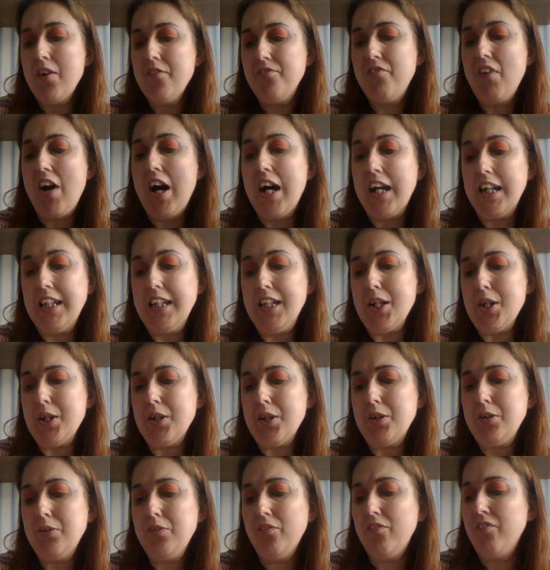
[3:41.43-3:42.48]

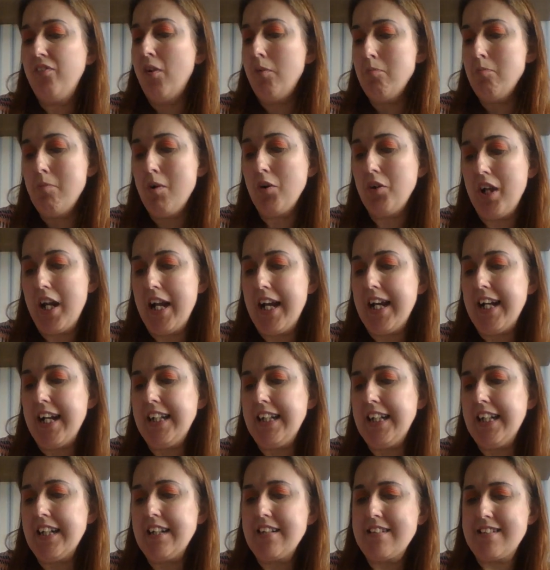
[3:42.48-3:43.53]
Value for
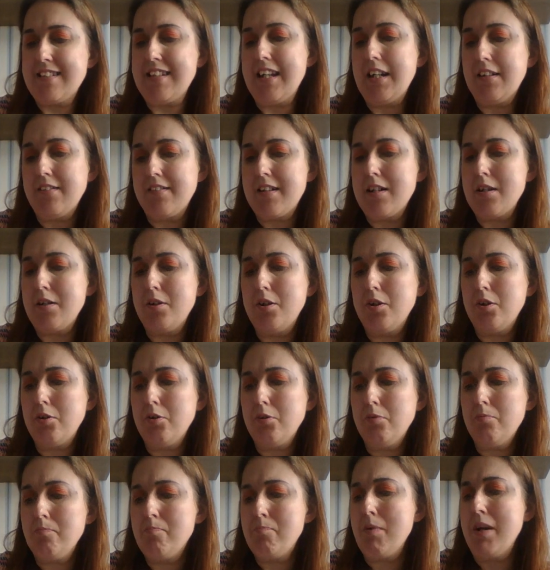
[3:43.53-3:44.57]
money is set
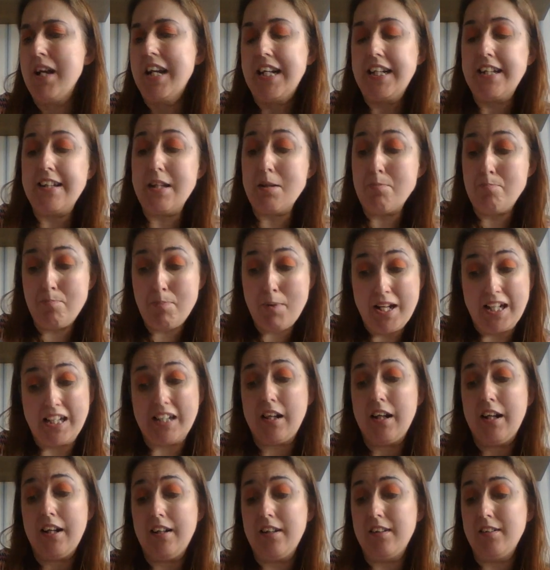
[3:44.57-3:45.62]
to be the
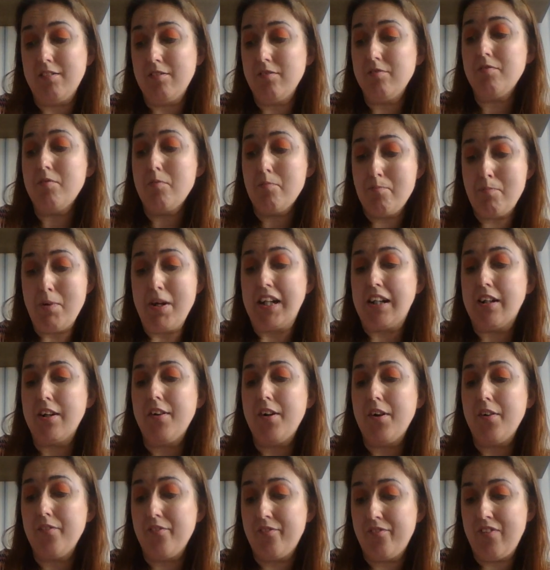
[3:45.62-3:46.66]
bigger
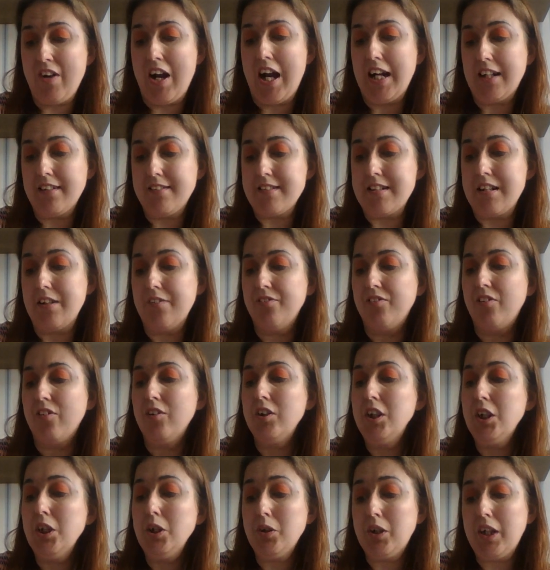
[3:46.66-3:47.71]
factor for
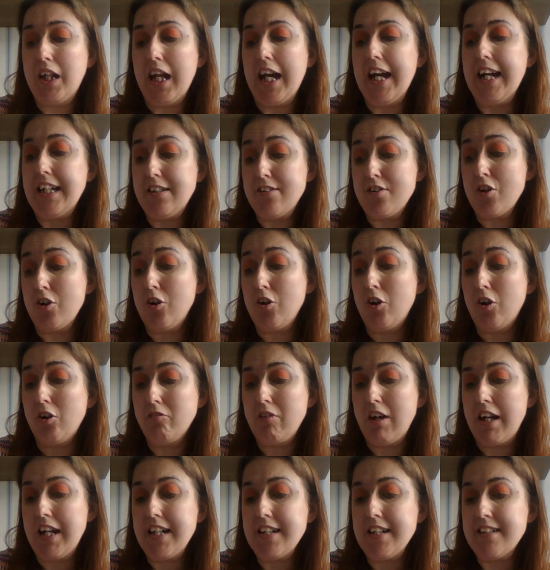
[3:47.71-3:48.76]
UK
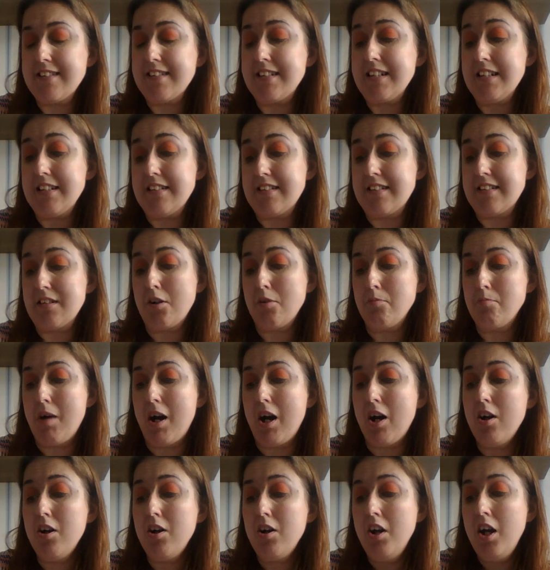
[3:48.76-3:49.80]
tourists this
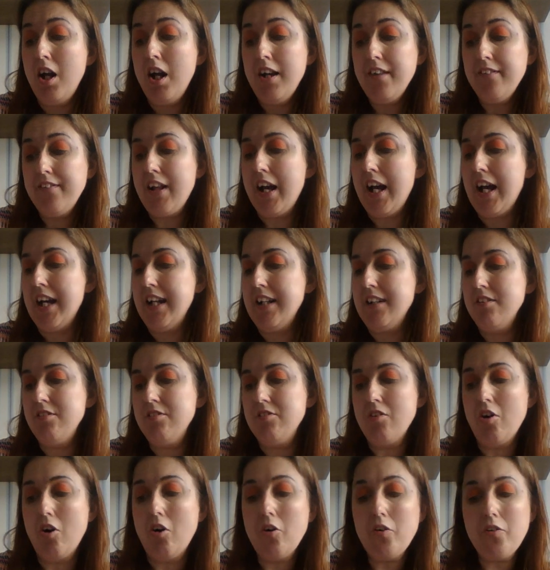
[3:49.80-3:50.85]
summer
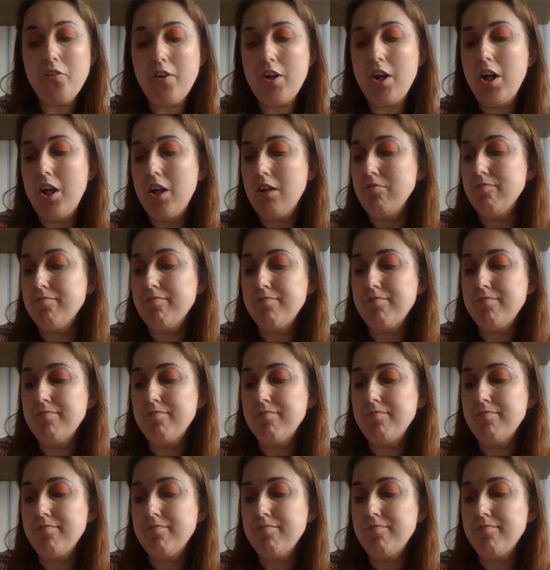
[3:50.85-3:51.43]
than other